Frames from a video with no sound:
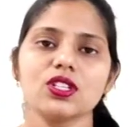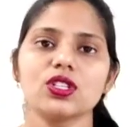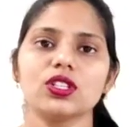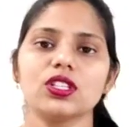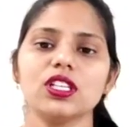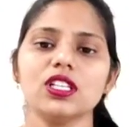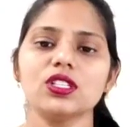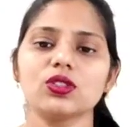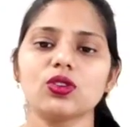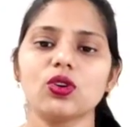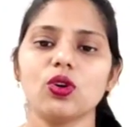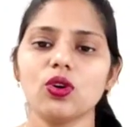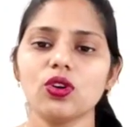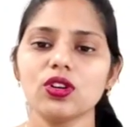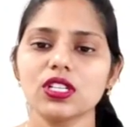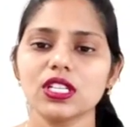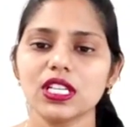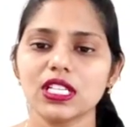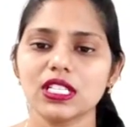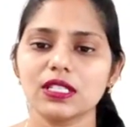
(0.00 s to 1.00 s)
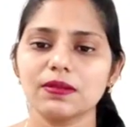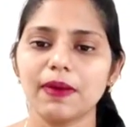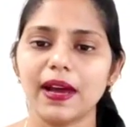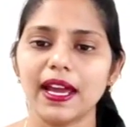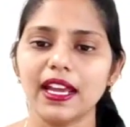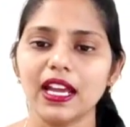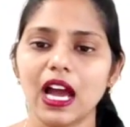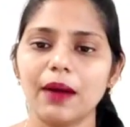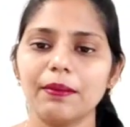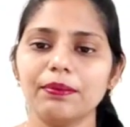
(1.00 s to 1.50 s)
So this quote is
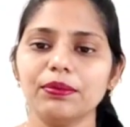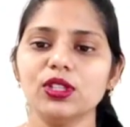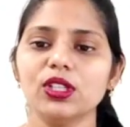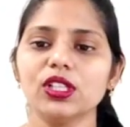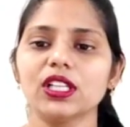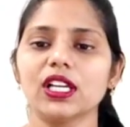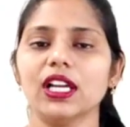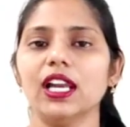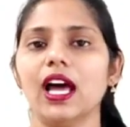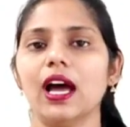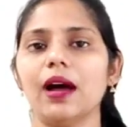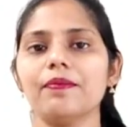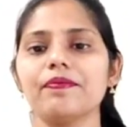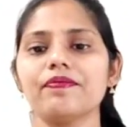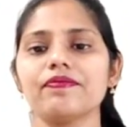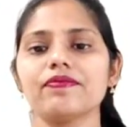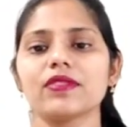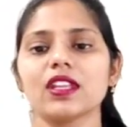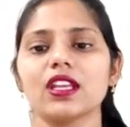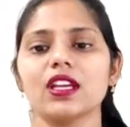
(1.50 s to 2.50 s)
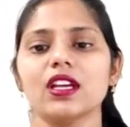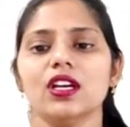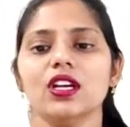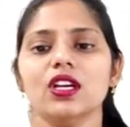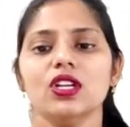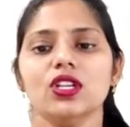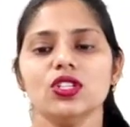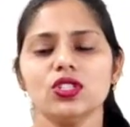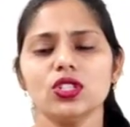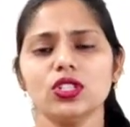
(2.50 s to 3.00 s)
by Abdul Kalam.
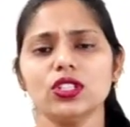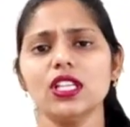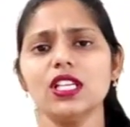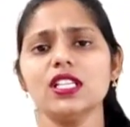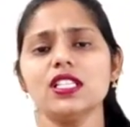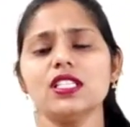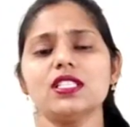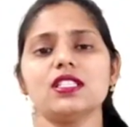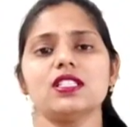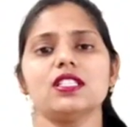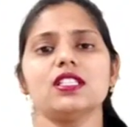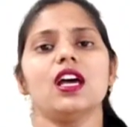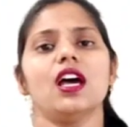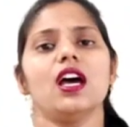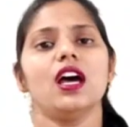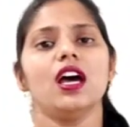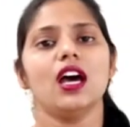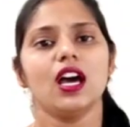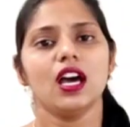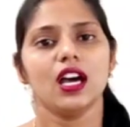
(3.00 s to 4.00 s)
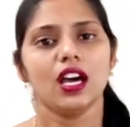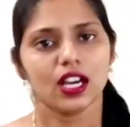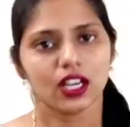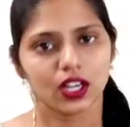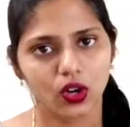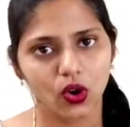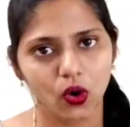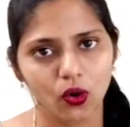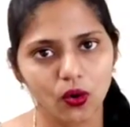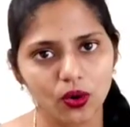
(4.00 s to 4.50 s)
So this
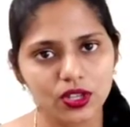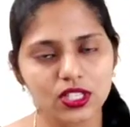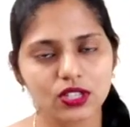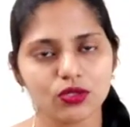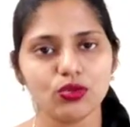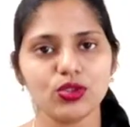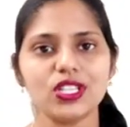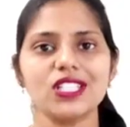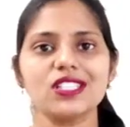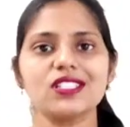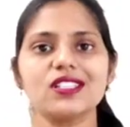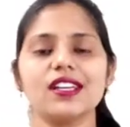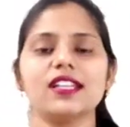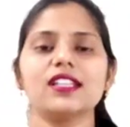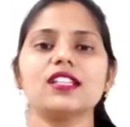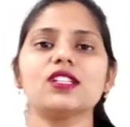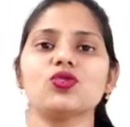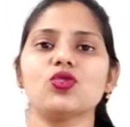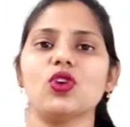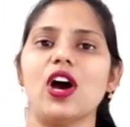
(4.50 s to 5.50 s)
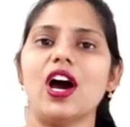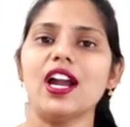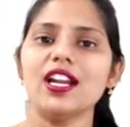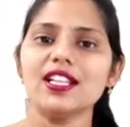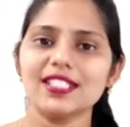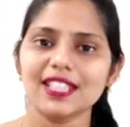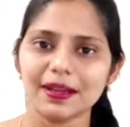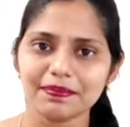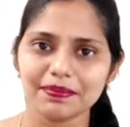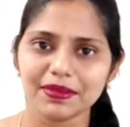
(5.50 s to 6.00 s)
quote which is related to
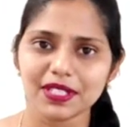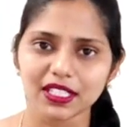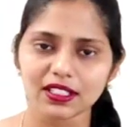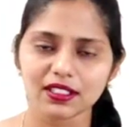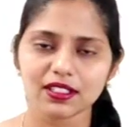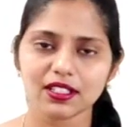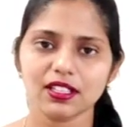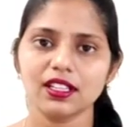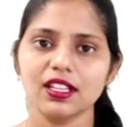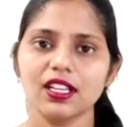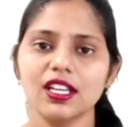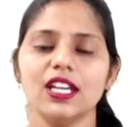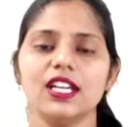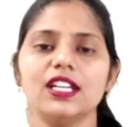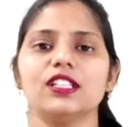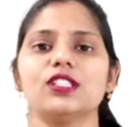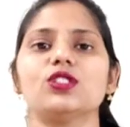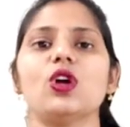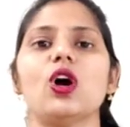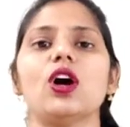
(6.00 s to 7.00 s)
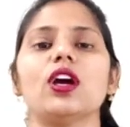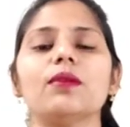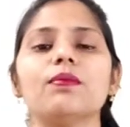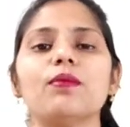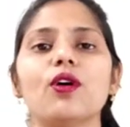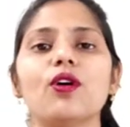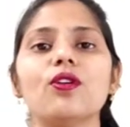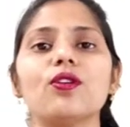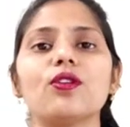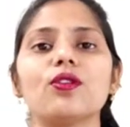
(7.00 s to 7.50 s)
our subject, it is talking
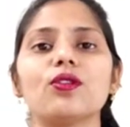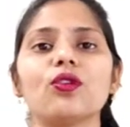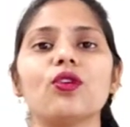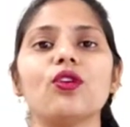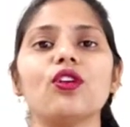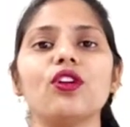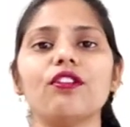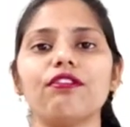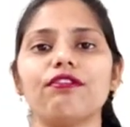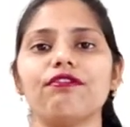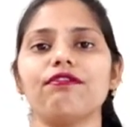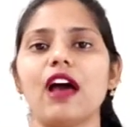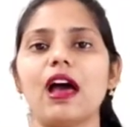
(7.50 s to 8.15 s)
about role of